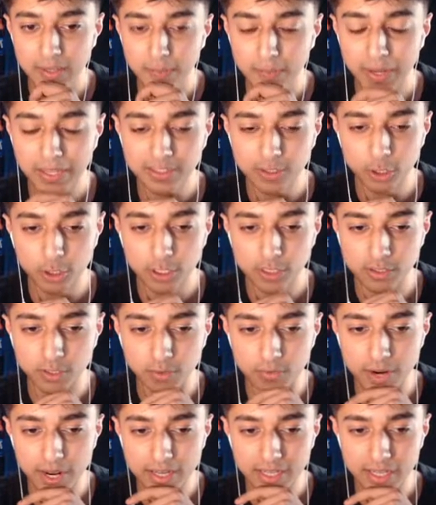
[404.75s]
My circuits
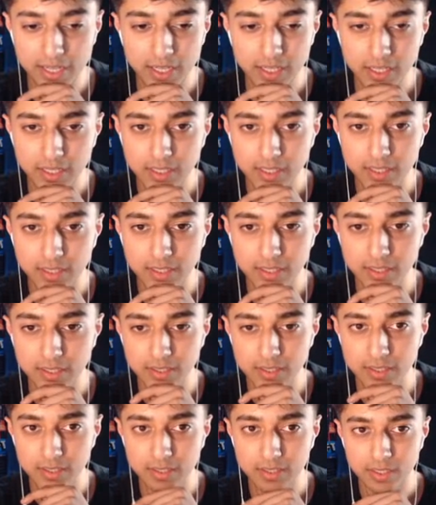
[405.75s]
are ready.
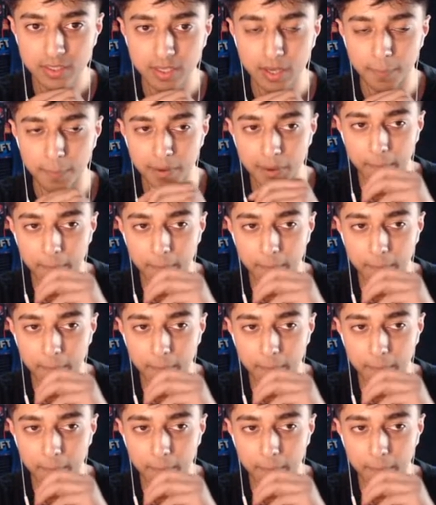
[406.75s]
Yeah, I'm about to